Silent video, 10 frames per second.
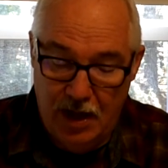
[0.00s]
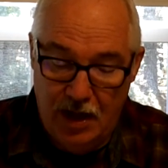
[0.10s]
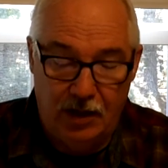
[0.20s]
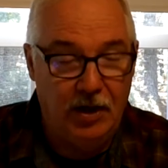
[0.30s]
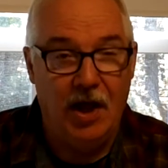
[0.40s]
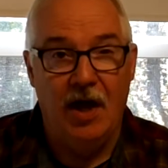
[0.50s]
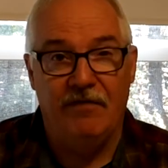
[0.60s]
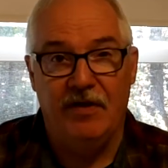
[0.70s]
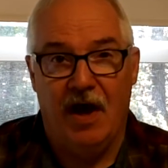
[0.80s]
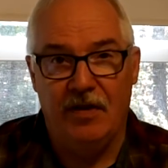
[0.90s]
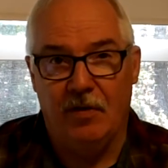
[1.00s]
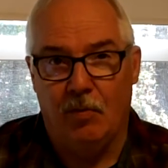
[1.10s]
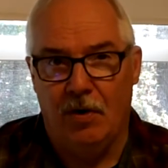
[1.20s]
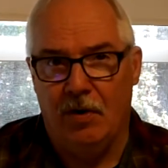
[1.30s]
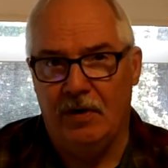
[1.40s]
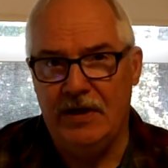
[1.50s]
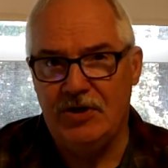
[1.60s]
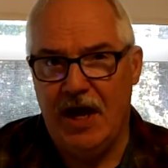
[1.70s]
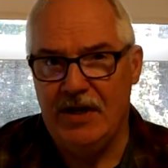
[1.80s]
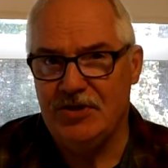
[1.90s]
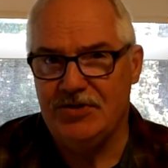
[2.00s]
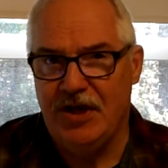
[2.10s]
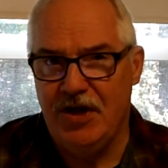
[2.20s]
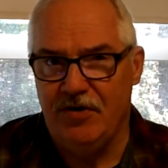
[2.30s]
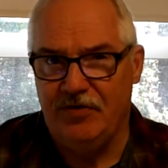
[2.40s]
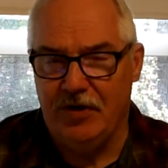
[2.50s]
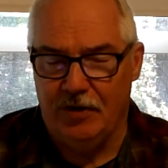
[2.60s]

Love not the world. He changes gears here a